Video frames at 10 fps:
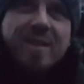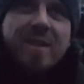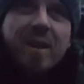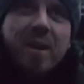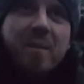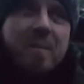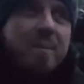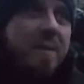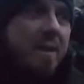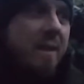So
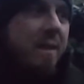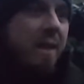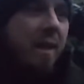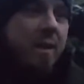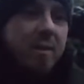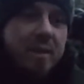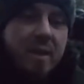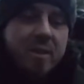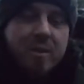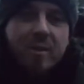yeah,
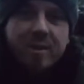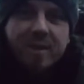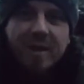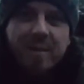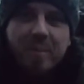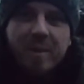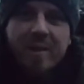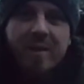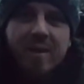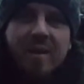decent night's sleep.
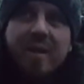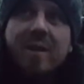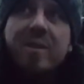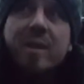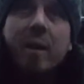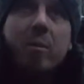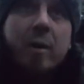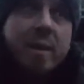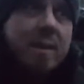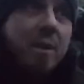So now all I
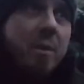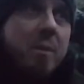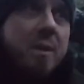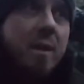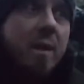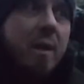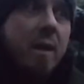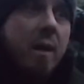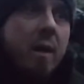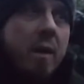need to do is
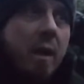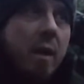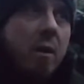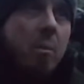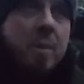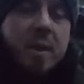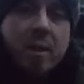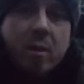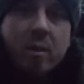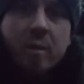get a cup of tea
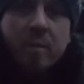on.